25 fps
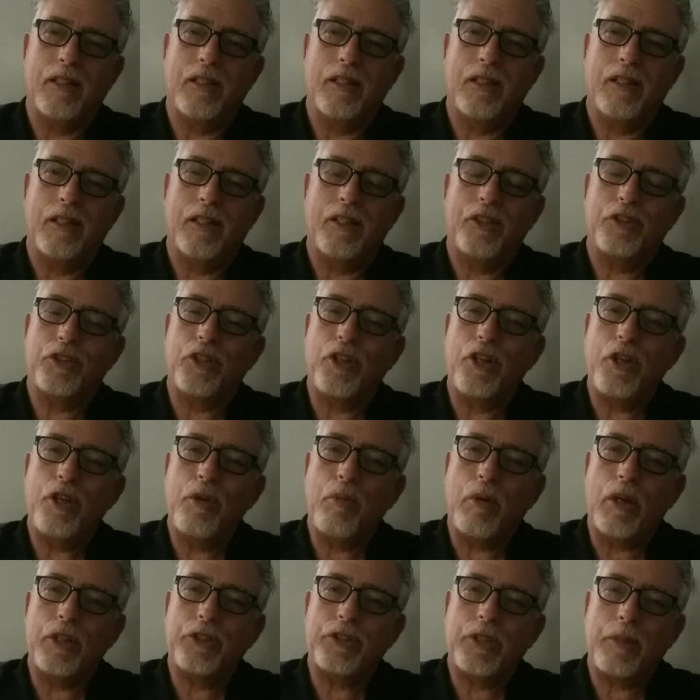Sir, you want
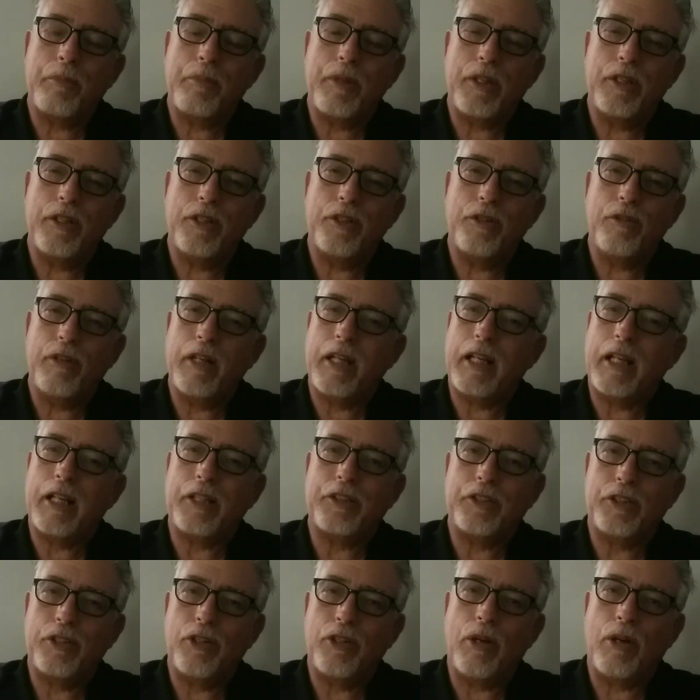something to drink? I said,
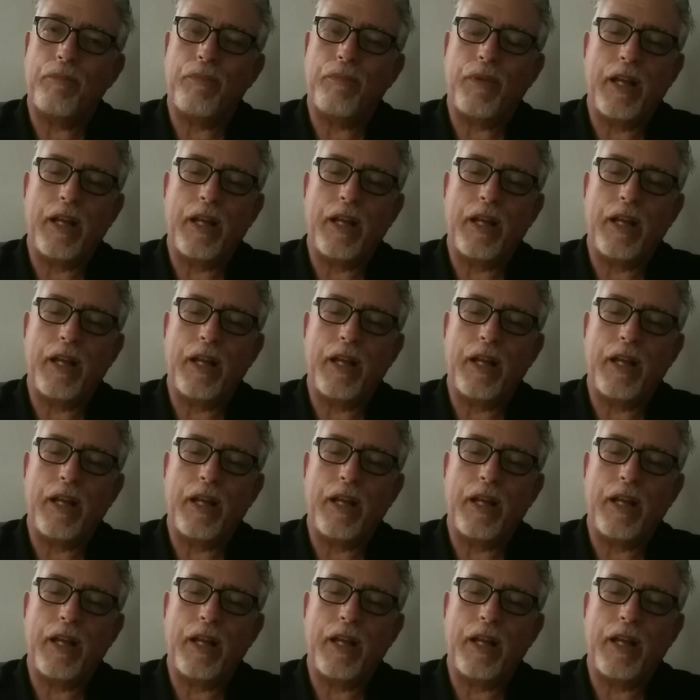no, I'm fine.